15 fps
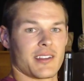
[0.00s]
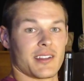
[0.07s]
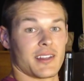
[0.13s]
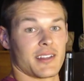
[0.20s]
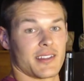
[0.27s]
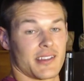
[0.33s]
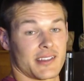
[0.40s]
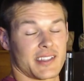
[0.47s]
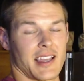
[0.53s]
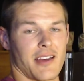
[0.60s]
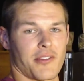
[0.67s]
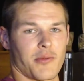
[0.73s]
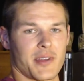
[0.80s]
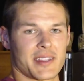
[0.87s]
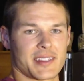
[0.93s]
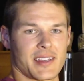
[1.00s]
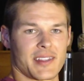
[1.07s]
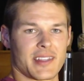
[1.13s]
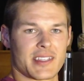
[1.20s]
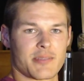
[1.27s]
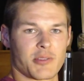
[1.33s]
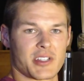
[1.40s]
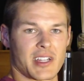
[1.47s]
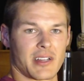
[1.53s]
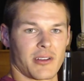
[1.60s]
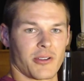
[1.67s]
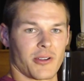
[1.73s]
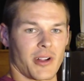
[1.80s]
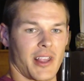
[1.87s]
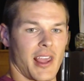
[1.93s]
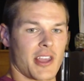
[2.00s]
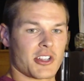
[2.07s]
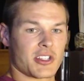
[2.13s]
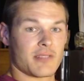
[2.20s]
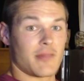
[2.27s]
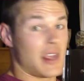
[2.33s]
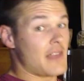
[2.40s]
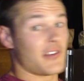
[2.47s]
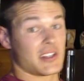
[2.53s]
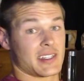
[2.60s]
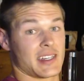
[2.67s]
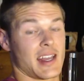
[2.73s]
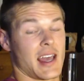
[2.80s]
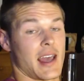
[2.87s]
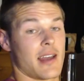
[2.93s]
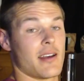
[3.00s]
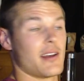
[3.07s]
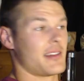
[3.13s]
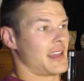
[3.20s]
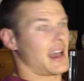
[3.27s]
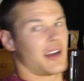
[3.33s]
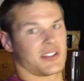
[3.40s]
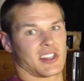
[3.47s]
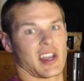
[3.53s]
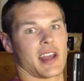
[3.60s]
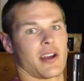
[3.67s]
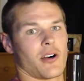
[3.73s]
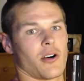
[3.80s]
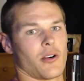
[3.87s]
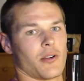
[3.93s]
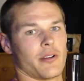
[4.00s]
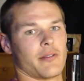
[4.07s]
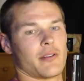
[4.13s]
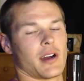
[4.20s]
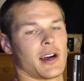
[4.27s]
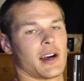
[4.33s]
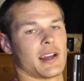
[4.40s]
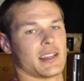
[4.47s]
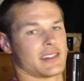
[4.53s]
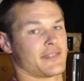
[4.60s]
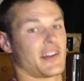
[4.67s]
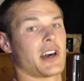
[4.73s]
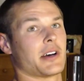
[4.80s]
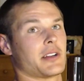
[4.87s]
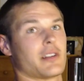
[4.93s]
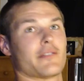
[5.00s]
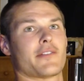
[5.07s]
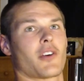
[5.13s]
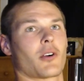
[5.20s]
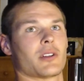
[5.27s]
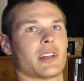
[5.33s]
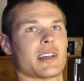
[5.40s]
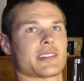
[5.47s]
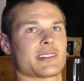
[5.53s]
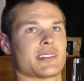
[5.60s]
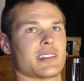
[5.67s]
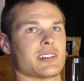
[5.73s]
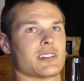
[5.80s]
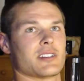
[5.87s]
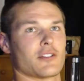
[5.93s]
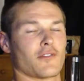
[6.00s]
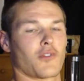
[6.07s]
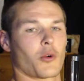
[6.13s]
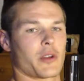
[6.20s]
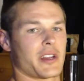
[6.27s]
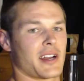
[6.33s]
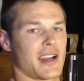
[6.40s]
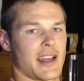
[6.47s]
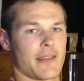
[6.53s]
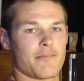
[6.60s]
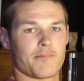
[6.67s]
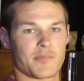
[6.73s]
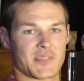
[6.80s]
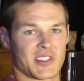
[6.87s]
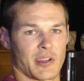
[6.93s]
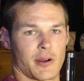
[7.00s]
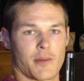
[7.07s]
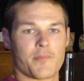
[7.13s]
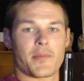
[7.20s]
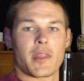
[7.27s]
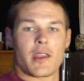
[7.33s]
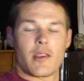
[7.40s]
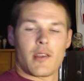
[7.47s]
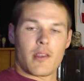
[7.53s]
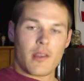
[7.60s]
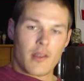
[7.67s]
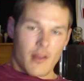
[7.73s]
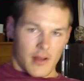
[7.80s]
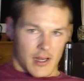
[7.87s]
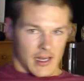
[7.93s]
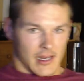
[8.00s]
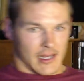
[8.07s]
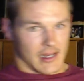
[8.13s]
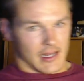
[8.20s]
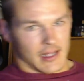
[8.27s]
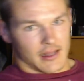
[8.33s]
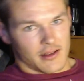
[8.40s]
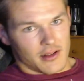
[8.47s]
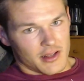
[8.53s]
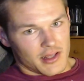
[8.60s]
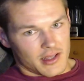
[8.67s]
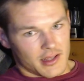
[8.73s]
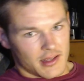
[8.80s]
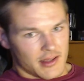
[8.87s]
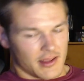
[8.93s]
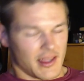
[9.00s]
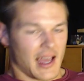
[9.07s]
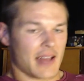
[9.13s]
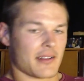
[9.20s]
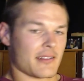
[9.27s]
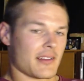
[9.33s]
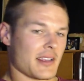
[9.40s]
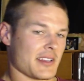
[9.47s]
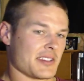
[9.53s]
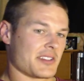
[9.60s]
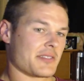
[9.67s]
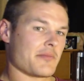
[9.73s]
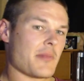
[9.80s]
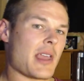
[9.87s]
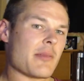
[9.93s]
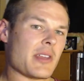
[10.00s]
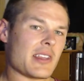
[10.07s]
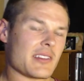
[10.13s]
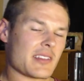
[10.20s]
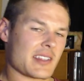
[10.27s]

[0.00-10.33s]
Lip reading: the south winds on this particular occasion. Even today, the house I own is valued at far less than 249. So uh, that is maybe